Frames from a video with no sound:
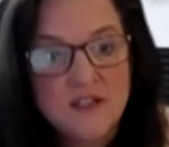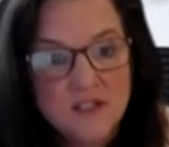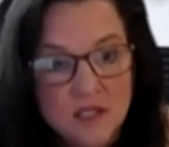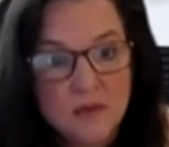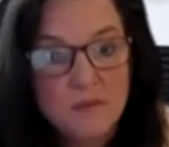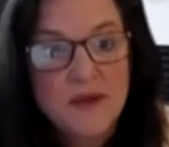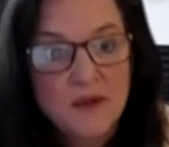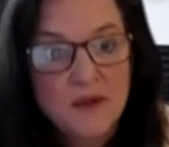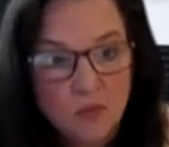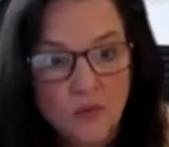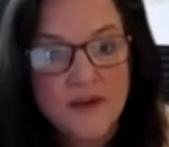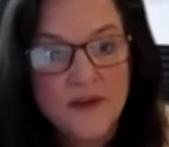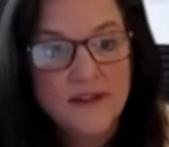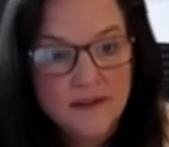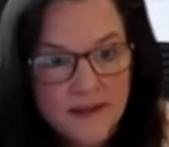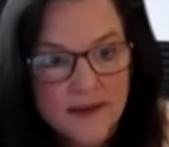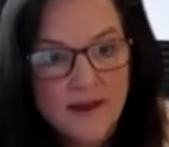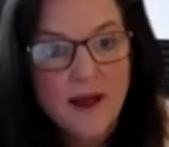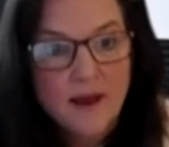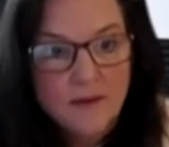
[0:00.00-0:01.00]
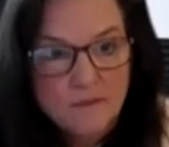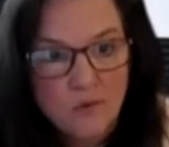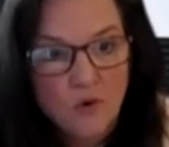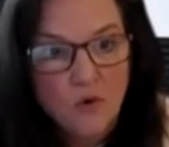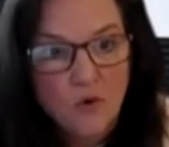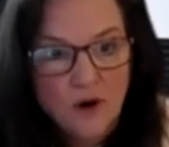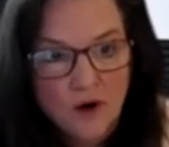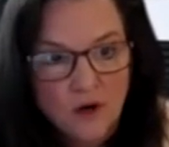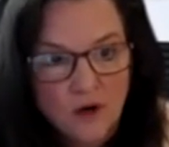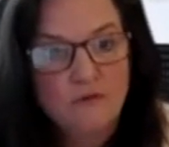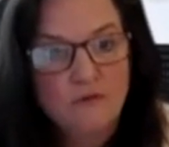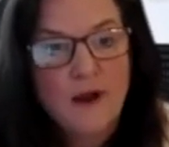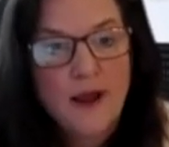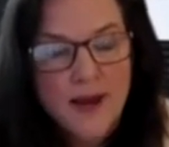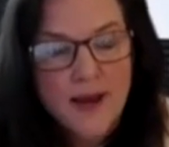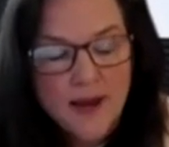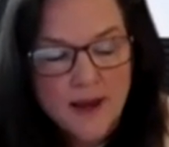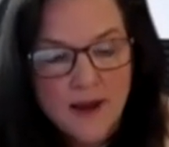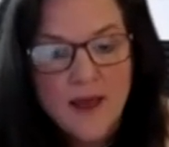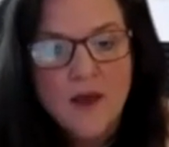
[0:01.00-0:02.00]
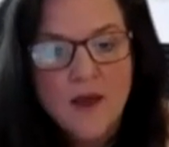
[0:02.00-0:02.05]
to be really on board, right?